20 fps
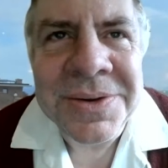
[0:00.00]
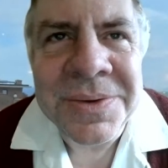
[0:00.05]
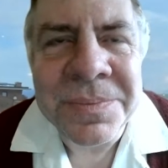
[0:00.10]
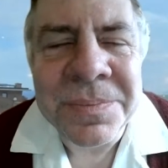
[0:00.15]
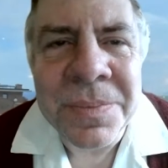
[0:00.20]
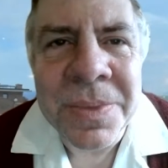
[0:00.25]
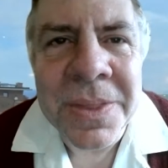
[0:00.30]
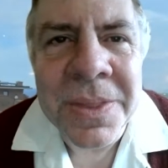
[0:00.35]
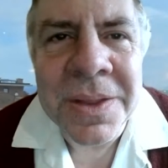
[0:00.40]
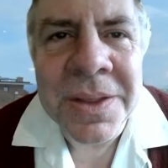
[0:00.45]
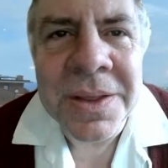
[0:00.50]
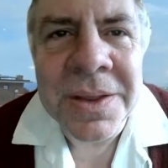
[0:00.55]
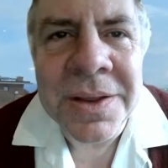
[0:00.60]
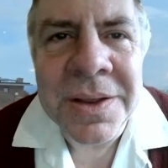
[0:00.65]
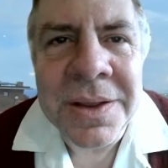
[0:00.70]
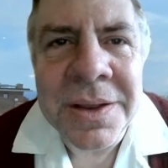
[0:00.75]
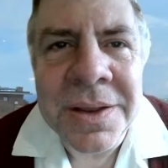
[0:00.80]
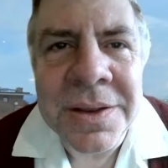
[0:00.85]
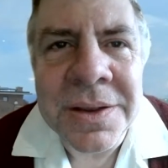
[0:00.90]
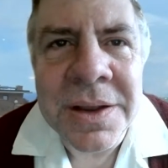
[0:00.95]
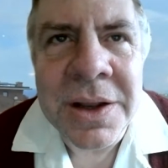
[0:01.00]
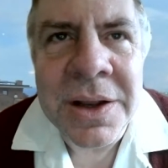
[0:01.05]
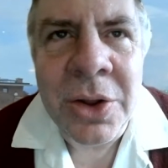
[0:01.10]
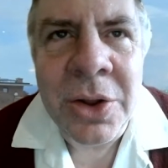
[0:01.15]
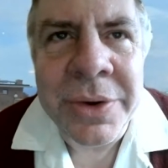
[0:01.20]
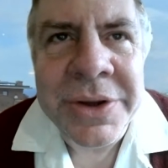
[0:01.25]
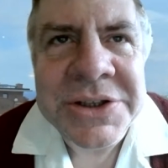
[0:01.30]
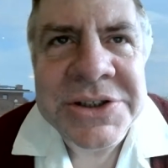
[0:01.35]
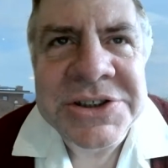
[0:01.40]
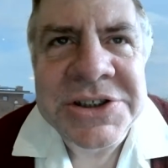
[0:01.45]
lloyds
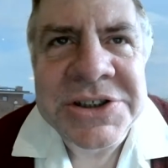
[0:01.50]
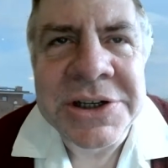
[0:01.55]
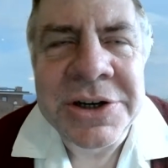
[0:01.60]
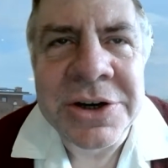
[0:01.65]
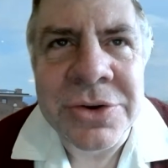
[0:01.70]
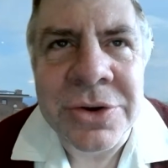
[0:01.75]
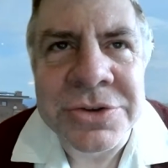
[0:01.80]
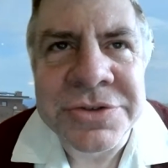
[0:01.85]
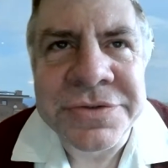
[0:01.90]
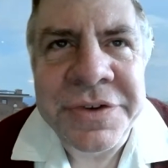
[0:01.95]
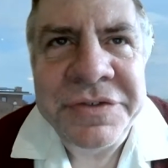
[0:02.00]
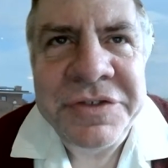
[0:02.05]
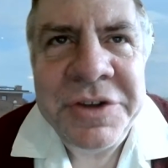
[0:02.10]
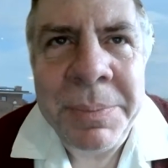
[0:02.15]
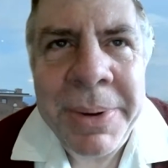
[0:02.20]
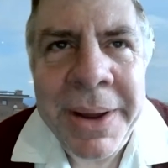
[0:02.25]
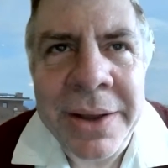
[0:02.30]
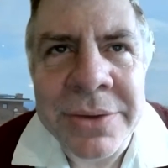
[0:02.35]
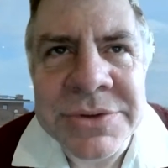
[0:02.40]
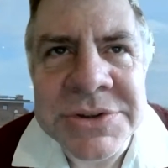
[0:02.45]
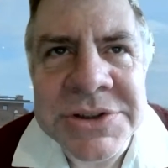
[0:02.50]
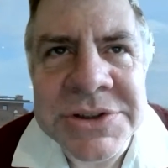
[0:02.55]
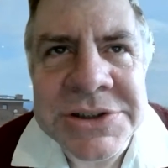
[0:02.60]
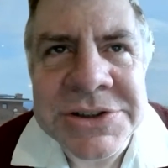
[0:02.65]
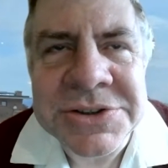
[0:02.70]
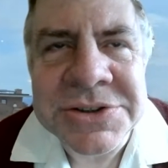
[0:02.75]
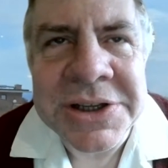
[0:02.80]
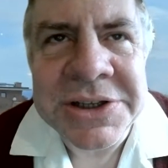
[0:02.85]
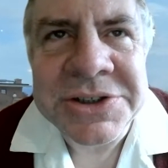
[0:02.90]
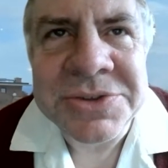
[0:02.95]
Lloyd's didn't cross 50 pounds,
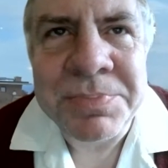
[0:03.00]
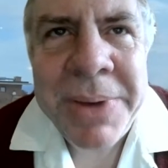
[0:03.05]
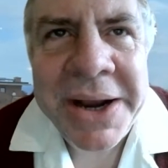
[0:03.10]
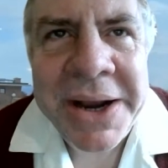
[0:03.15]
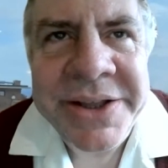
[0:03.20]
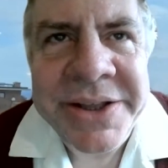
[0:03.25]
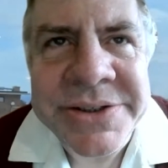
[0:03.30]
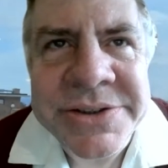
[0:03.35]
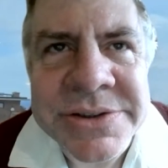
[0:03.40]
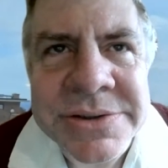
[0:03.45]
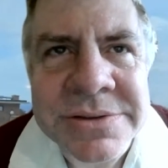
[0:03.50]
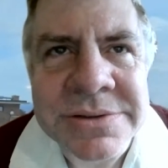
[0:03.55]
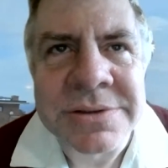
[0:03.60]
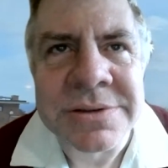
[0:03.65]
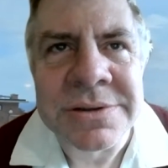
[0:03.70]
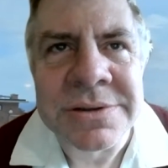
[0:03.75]
it's, it's pennies.